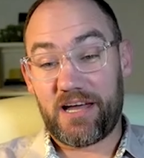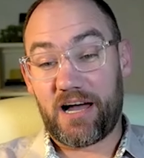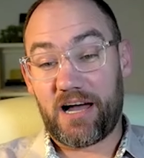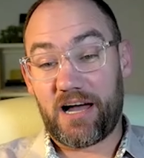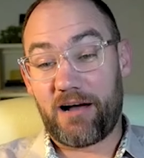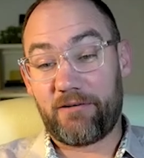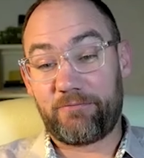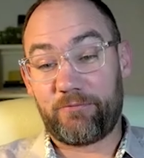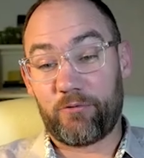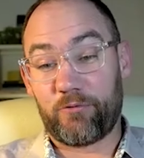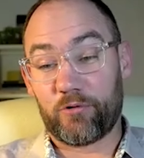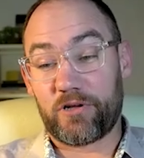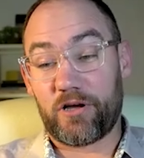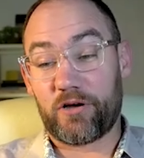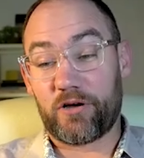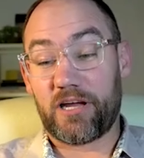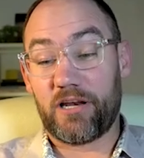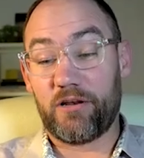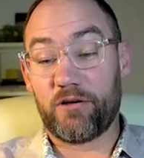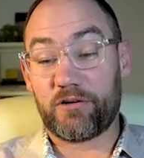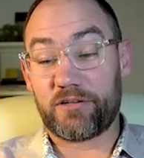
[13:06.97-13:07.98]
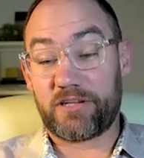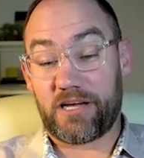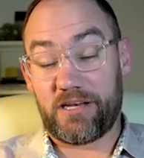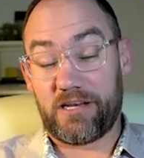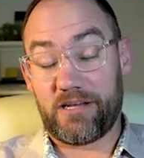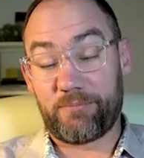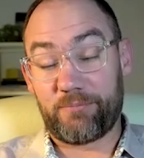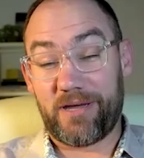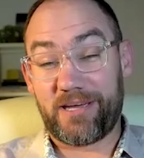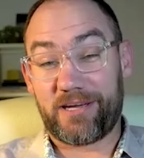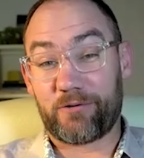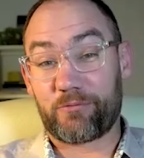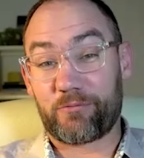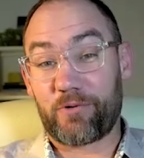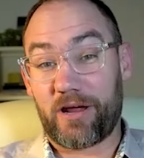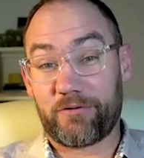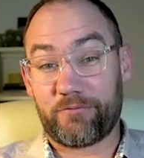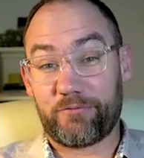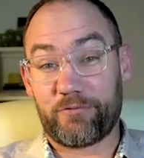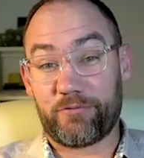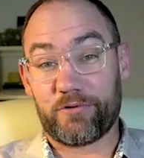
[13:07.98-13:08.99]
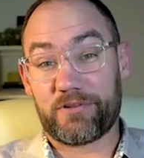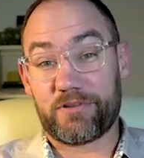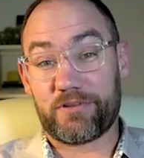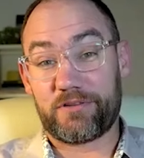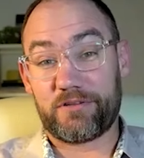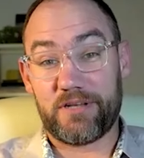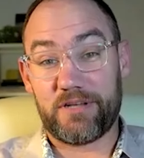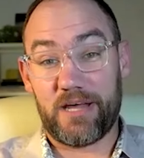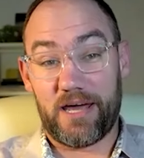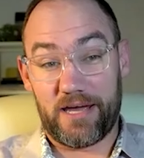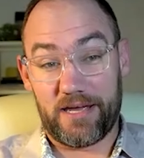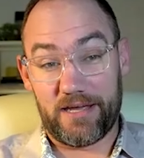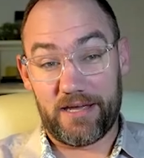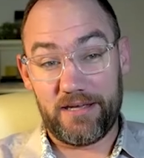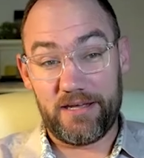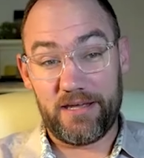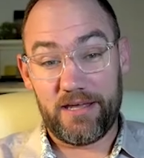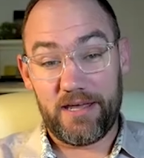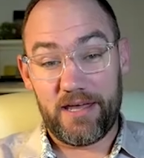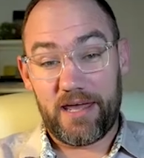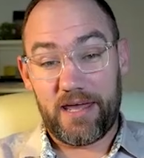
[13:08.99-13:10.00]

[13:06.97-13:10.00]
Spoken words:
I thought, okay, look, they're going to make a run for it today.